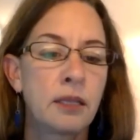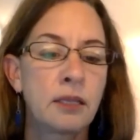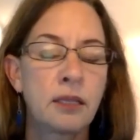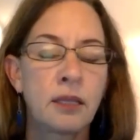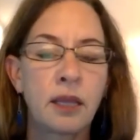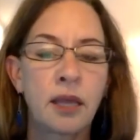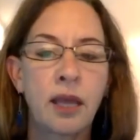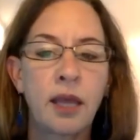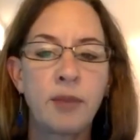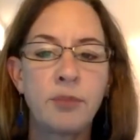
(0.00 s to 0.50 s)

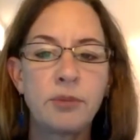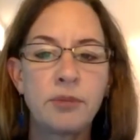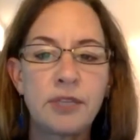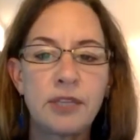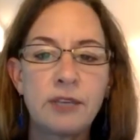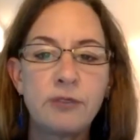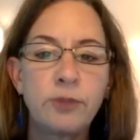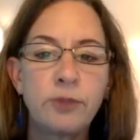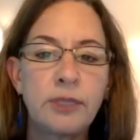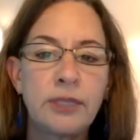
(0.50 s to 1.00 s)
I
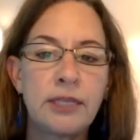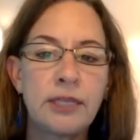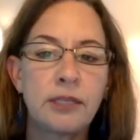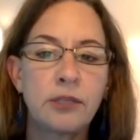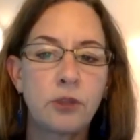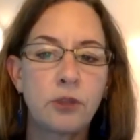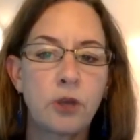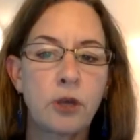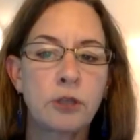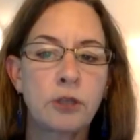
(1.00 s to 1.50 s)
believe we need a
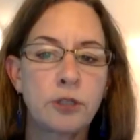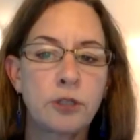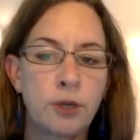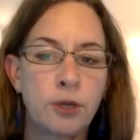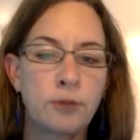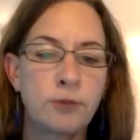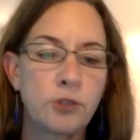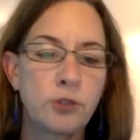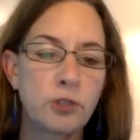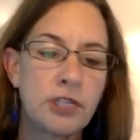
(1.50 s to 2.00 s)

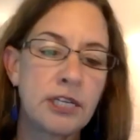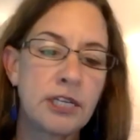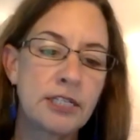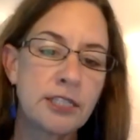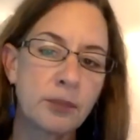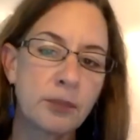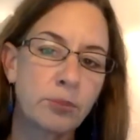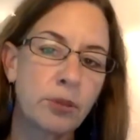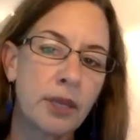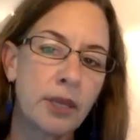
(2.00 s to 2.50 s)
long-term
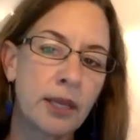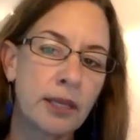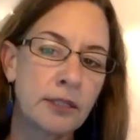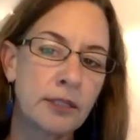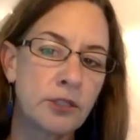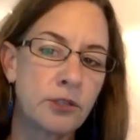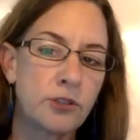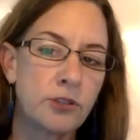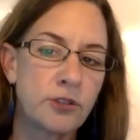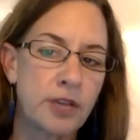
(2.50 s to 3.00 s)
strategic plan
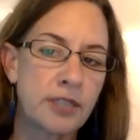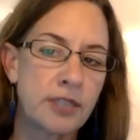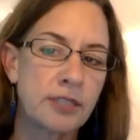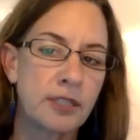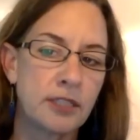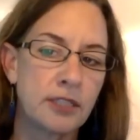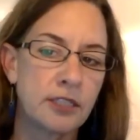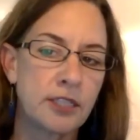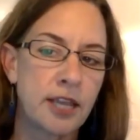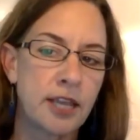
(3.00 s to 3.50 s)
to address
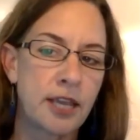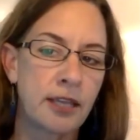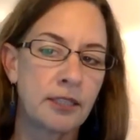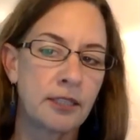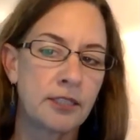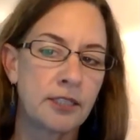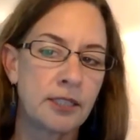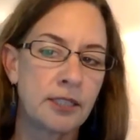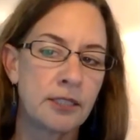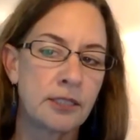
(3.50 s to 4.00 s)
these
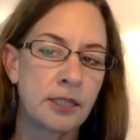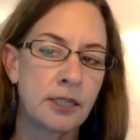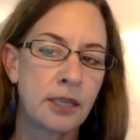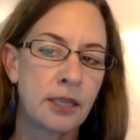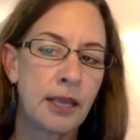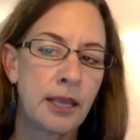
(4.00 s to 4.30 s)
challenges